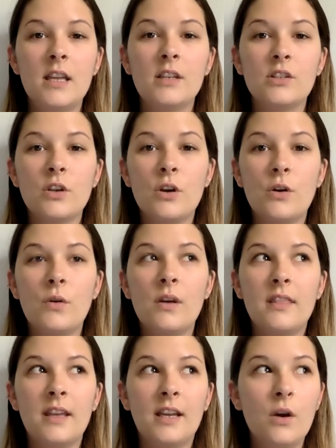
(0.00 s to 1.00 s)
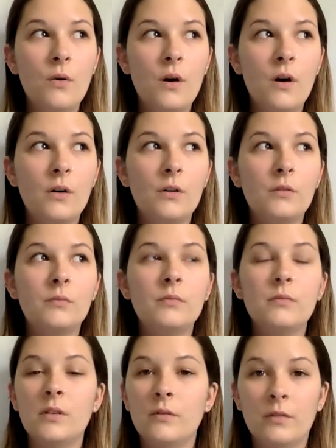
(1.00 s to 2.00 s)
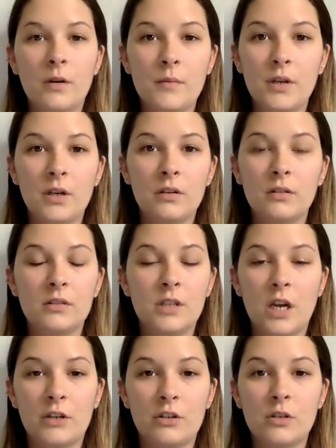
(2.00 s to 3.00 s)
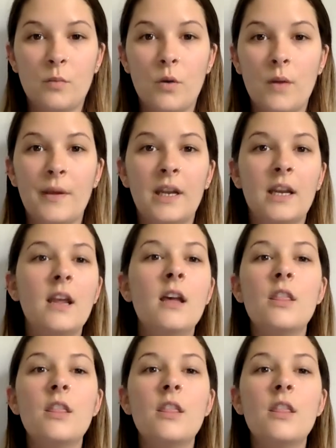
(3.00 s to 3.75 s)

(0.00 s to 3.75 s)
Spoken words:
So they go home from their doctor's appointment.